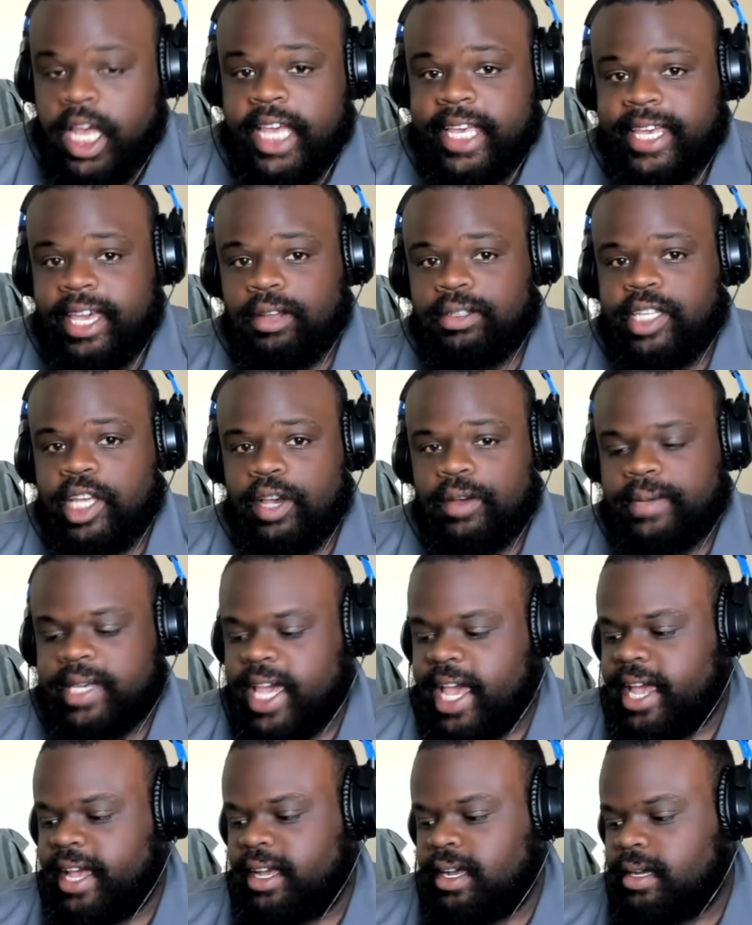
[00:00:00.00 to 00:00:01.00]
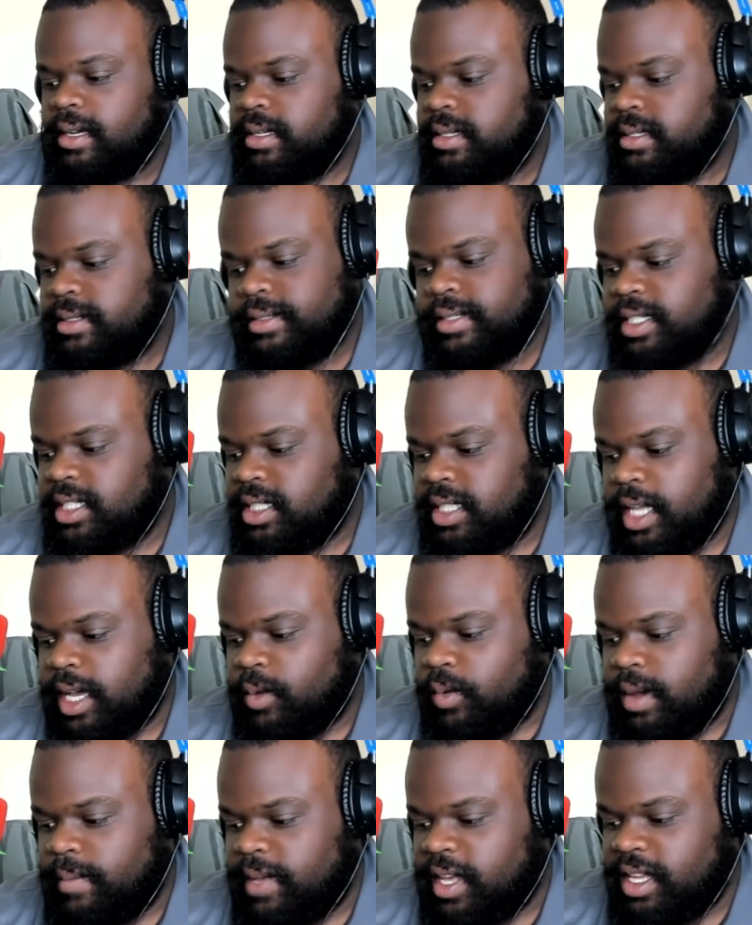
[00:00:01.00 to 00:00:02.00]
YouTube kick. Just stick
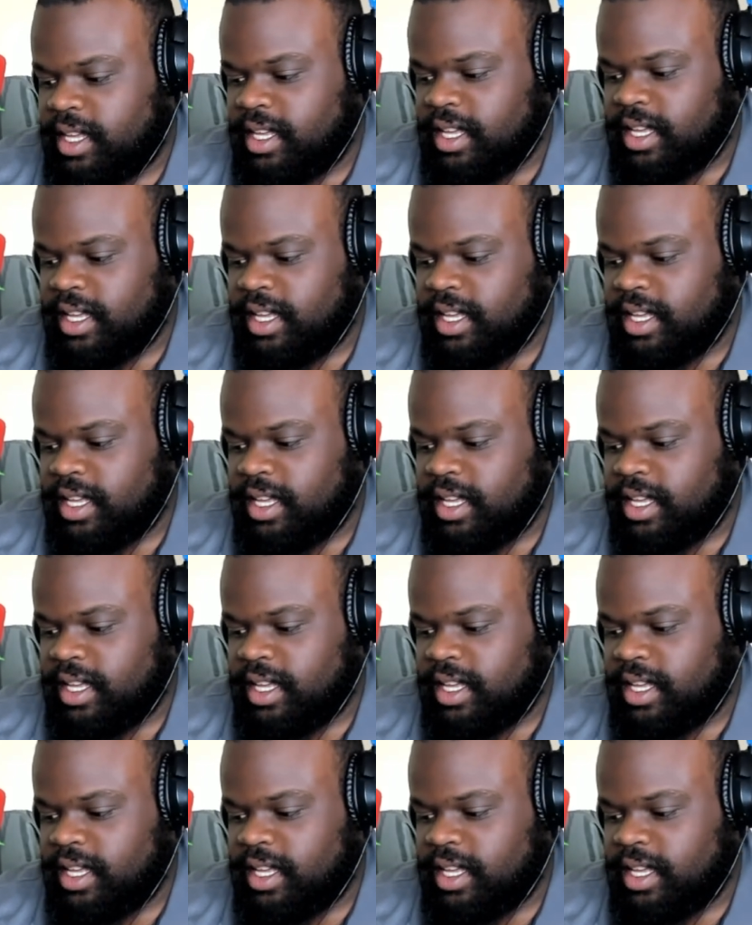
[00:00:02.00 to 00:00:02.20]
with me.